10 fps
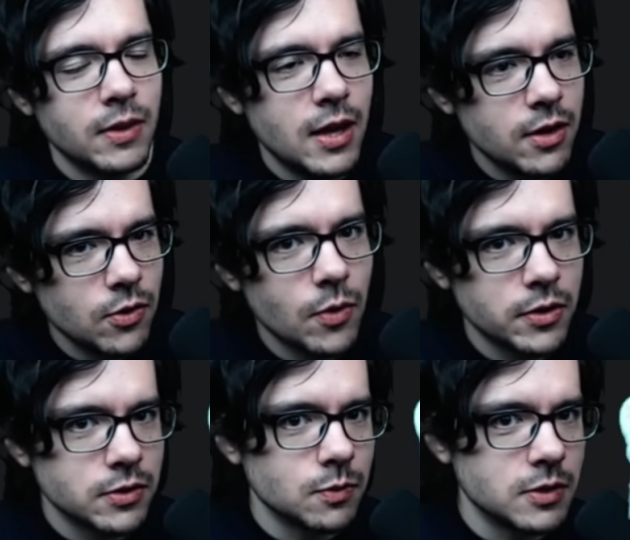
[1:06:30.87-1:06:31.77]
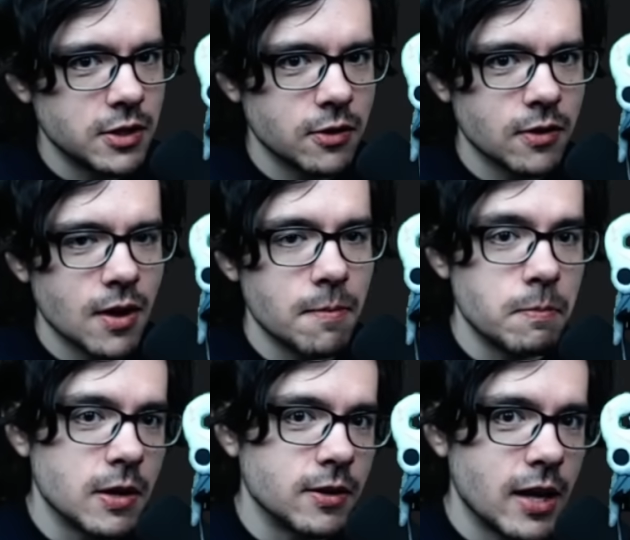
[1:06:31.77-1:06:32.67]
and you also deal a
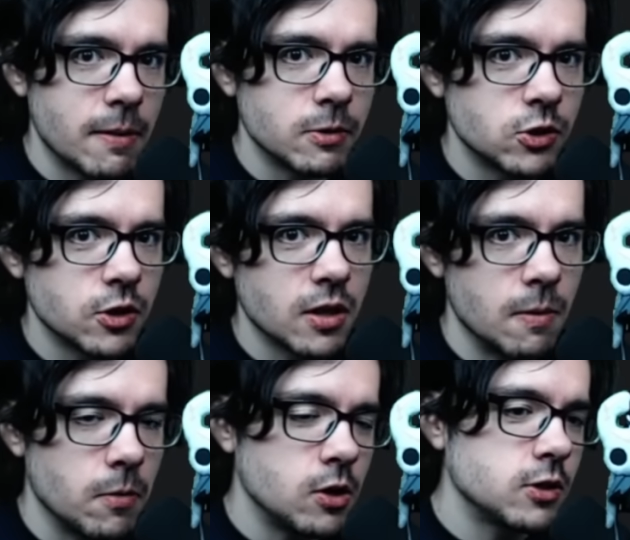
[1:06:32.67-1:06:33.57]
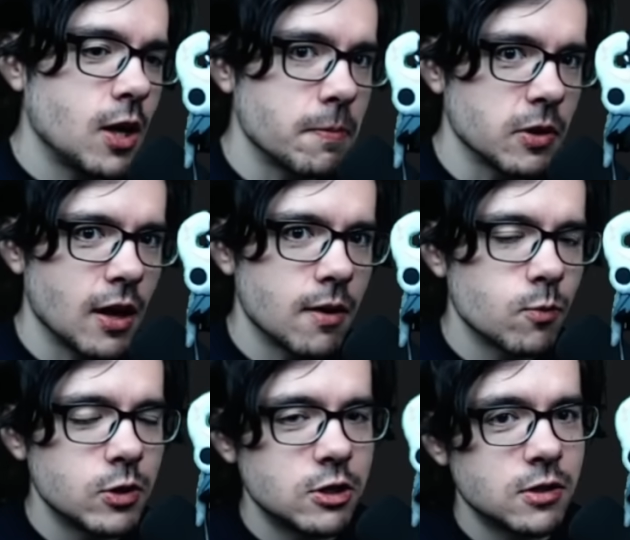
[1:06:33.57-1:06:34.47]
bit of damage to them on top of that,
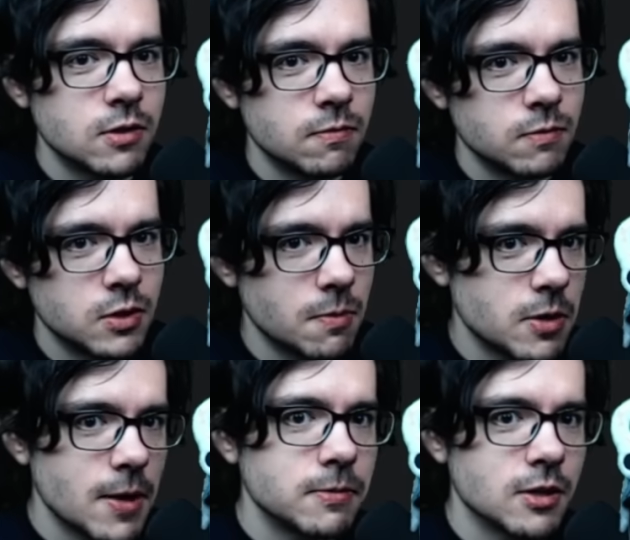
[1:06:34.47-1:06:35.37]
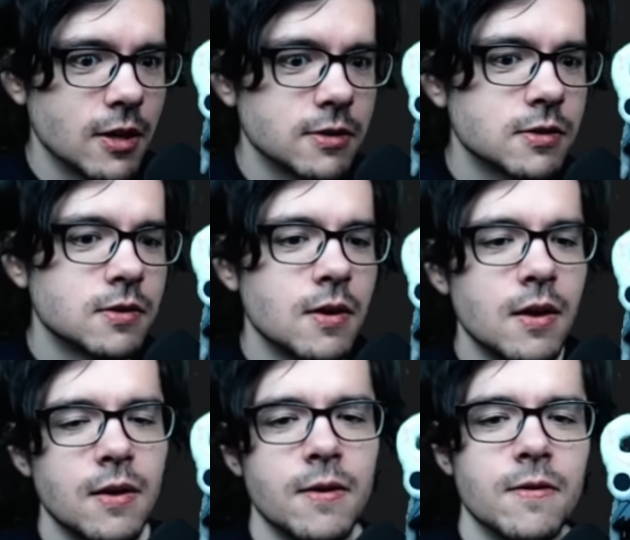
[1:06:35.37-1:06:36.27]
which is sometimes nice.
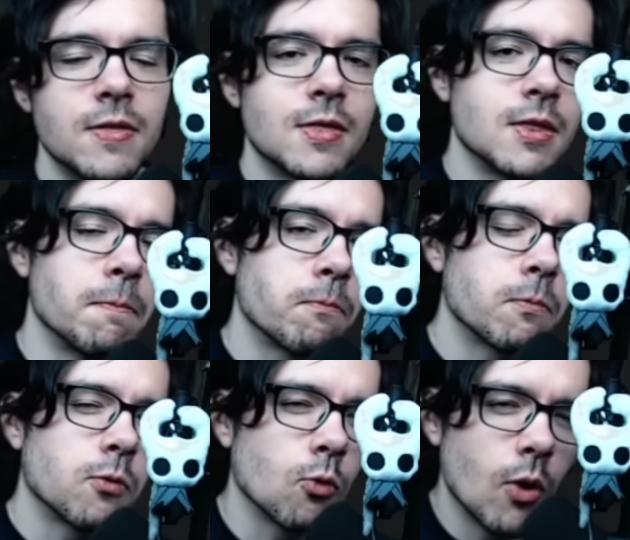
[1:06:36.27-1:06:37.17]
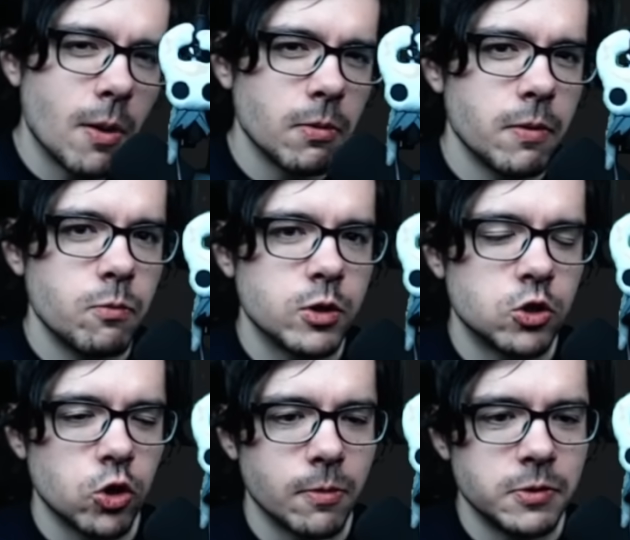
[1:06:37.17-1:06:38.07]
The problem with
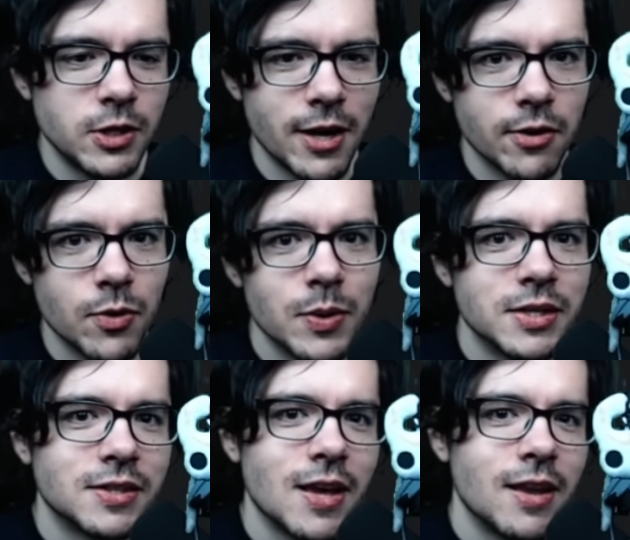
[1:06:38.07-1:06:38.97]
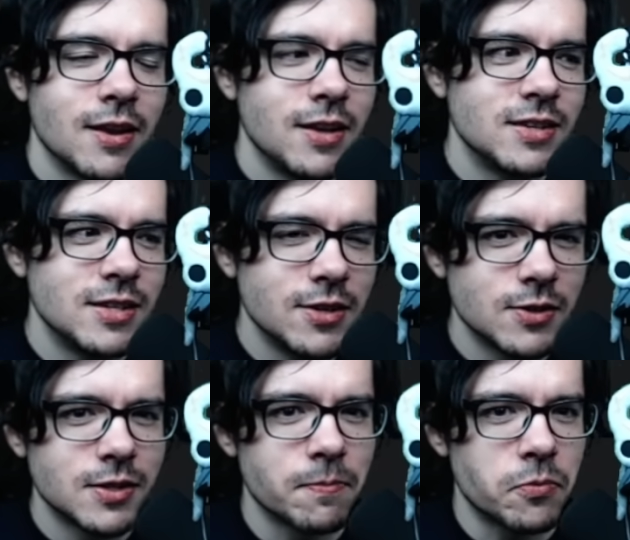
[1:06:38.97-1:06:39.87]
Sharp Shadow is that it
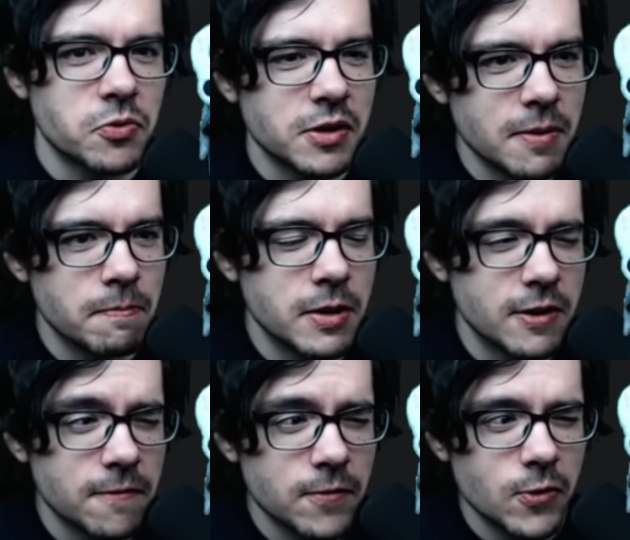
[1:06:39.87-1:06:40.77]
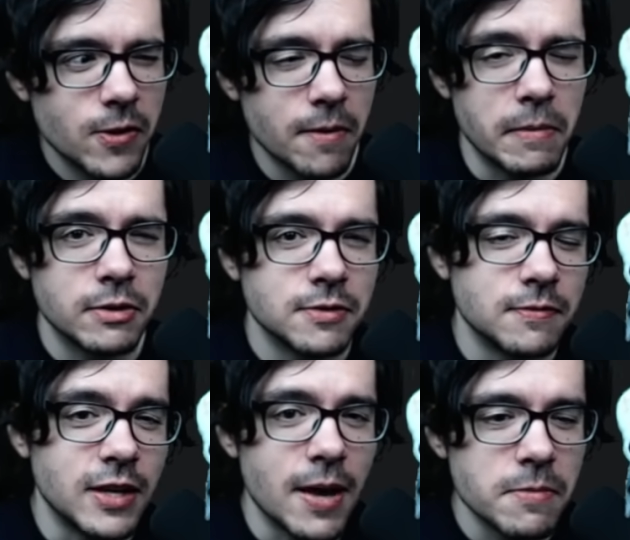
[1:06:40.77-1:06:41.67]
deals a pretty pitiful amount
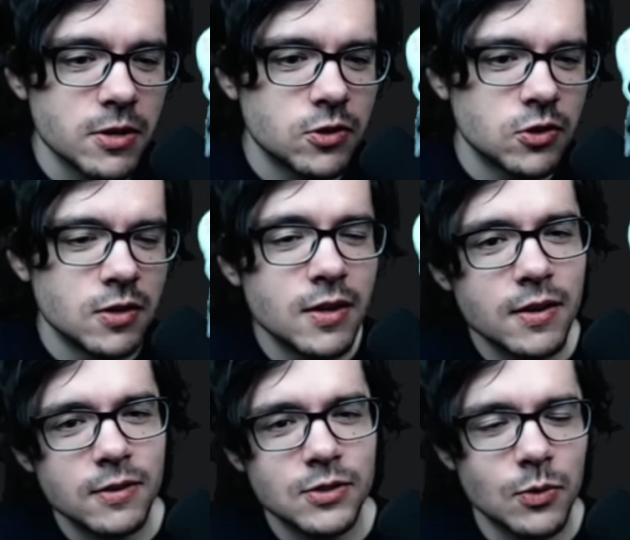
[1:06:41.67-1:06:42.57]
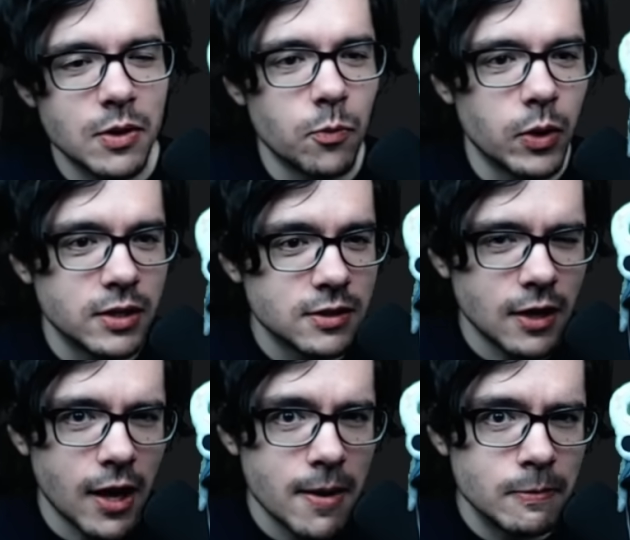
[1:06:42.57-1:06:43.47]
of damage. It's only 1
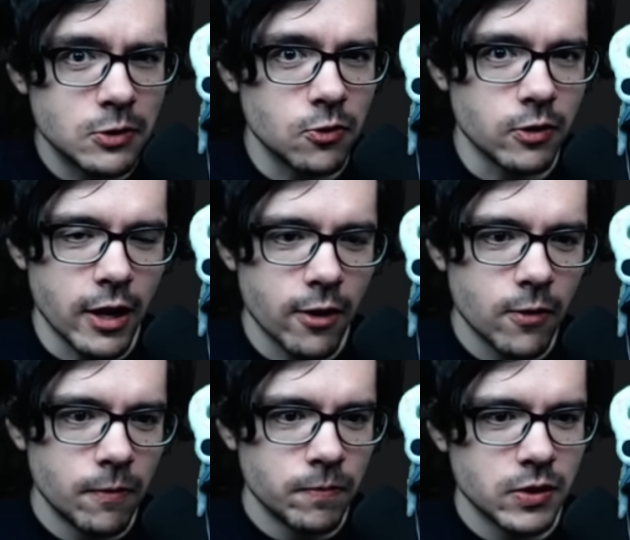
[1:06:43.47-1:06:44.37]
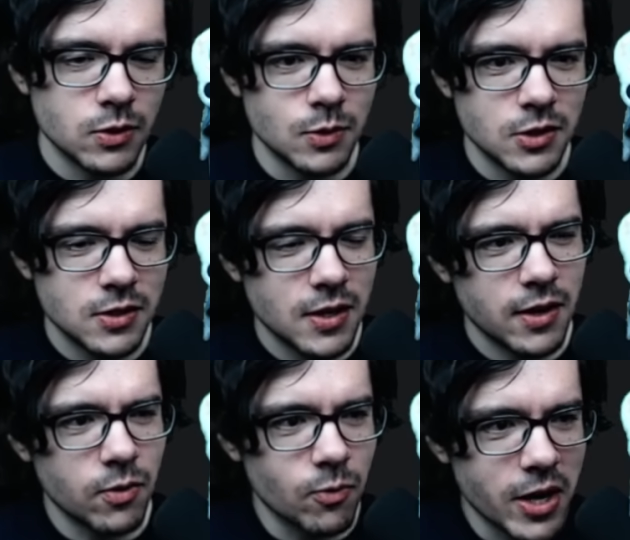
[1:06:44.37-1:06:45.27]
times your nail, so it's just like
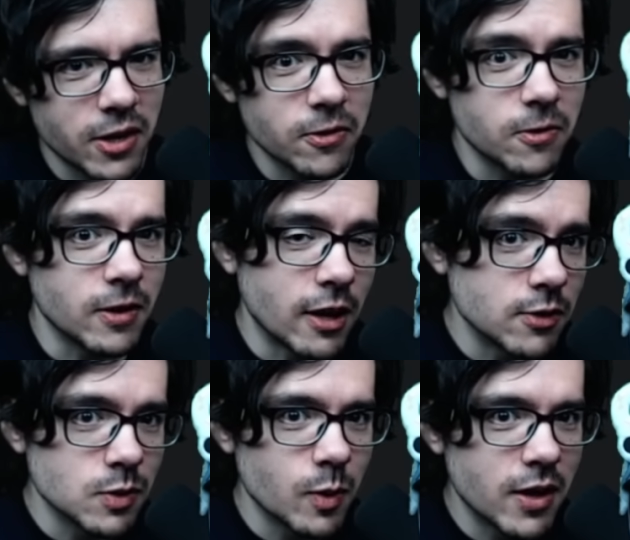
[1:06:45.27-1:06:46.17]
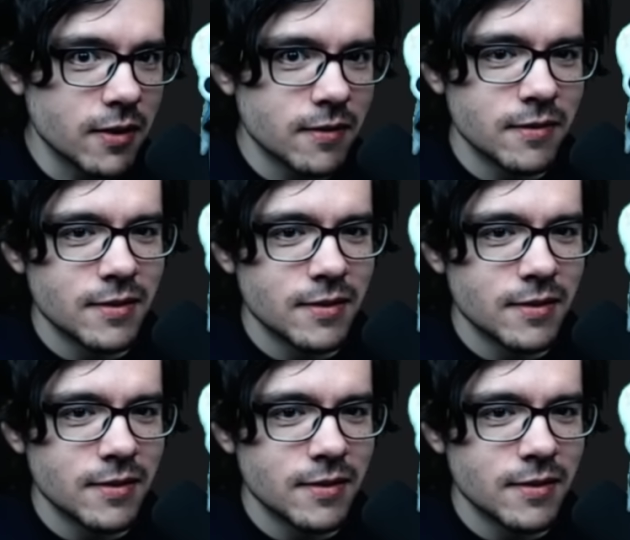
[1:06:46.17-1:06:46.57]
a regular nail swing,